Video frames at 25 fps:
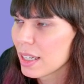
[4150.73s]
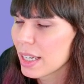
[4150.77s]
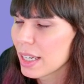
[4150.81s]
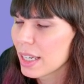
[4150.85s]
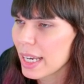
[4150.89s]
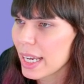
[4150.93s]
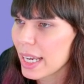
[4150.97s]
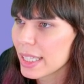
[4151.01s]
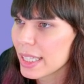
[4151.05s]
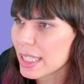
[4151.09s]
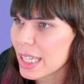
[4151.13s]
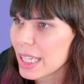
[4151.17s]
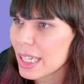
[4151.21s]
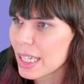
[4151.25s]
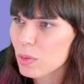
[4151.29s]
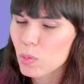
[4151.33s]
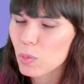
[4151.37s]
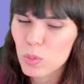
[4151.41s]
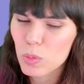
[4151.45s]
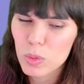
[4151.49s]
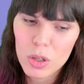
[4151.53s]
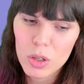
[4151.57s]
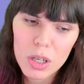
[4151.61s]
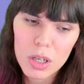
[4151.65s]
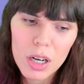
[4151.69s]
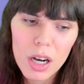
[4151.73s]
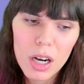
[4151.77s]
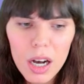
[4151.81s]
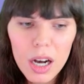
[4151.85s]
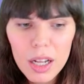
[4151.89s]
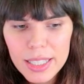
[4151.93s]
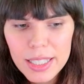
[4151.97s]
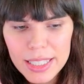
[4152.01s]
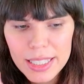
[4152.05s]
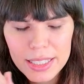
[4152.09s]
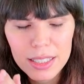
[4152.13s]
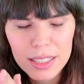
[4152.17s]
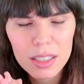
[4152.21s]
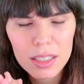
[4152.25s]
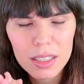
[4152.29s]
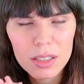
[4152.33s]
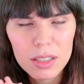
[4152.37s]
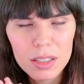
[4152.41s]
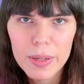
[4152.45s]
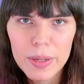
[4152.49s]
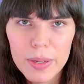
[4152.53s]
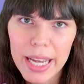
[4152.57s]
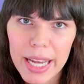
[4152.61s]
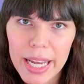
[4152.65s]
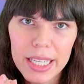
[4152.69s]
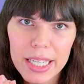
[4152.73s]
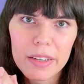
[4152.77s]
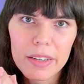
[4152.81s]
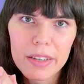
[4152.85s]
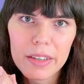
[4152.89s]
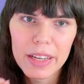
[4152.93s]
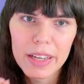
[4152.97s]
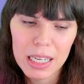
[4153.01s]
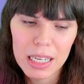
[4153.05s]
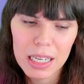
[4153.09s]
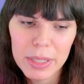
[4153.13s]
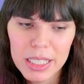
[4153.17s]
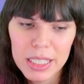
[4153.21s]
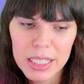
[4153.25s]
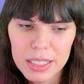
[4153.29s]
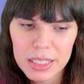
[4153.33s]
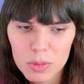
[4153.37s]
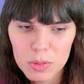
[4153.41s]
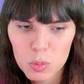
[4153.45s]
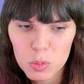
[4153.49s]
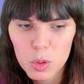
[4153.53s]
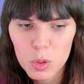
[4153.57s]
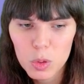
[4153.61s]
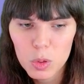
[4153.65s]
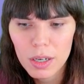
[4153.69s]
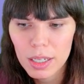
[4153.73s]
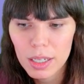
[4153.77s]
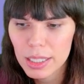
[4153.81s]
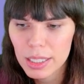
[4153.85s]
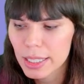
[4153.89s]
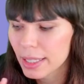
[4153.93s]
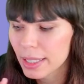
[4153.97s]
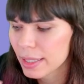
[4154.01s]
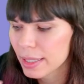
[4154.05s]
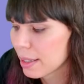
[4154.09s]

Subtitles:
And then we'll call this array of enemies, we'll call it